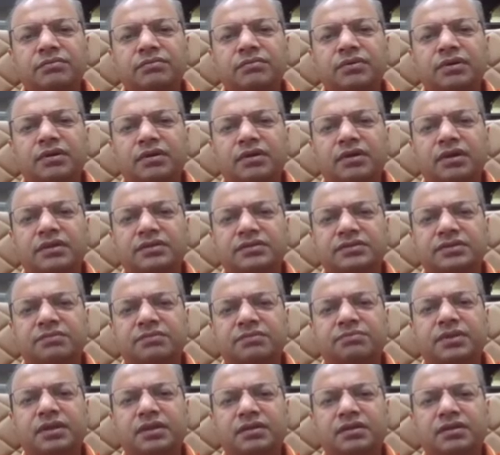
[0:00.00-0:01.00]

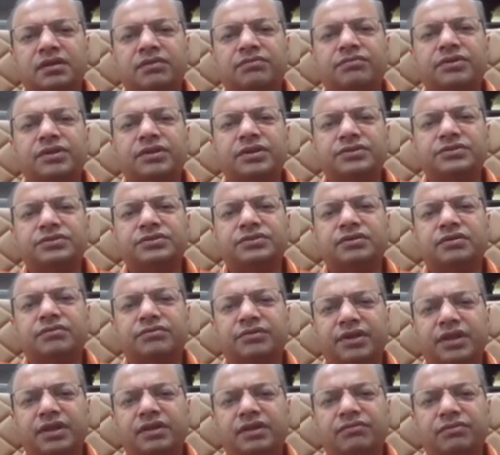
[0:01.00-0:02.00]
accepted definition of
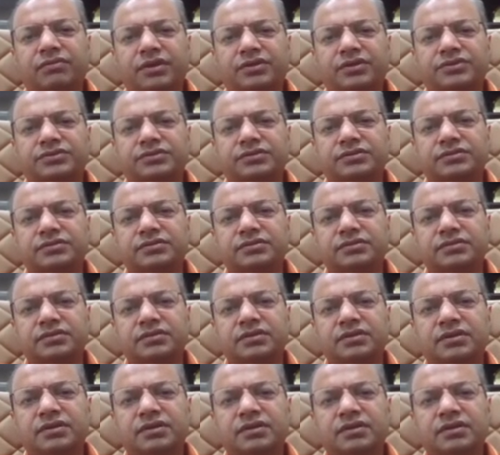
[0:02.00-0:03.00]
reinfection.
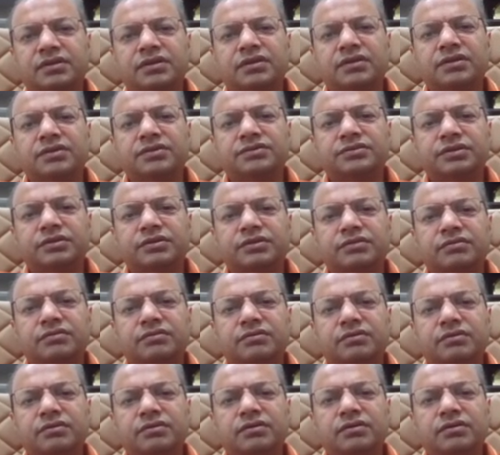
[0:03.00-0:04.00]
So,